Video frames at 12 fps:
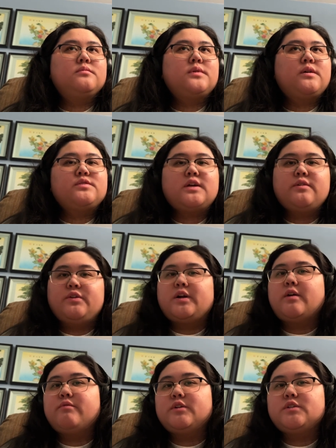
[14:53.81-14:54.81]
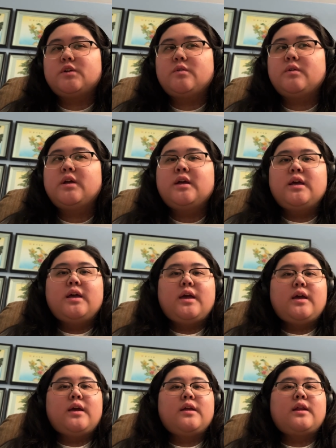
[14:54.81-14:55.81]
outside of your comfort zone.
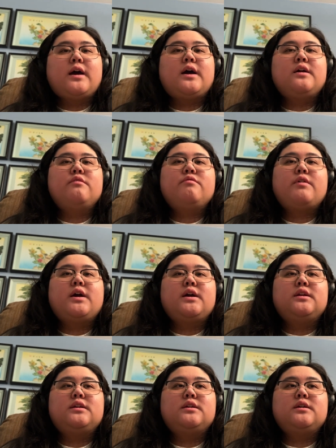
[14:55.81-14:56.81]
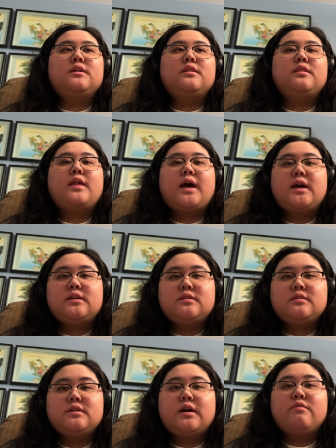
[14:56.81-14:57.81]
And I find that
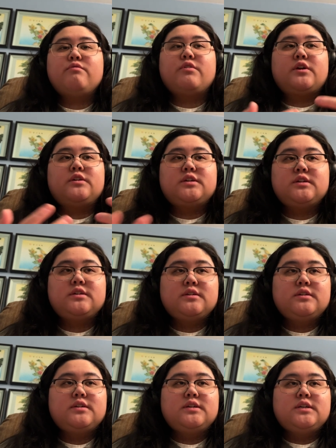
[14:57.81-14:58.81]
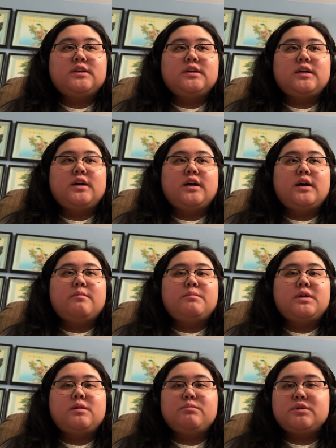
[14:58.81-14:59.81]
comfort um,
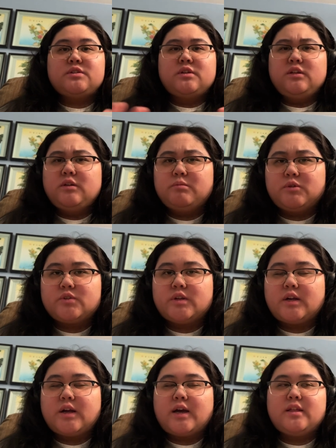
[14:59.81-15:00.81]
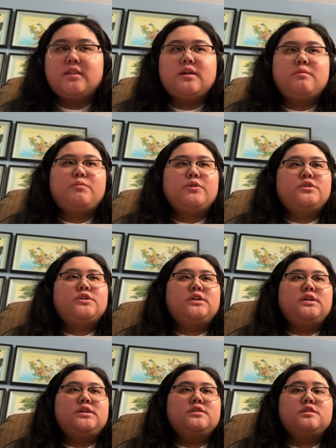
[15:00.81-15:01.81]
in Brazilian music. I think
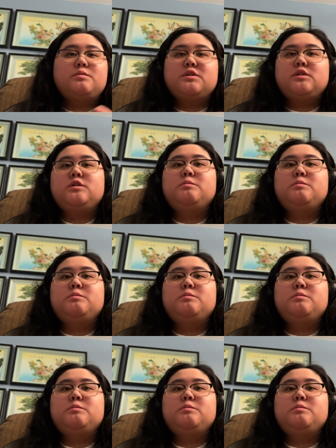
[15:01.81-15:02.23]
Portuguese, especially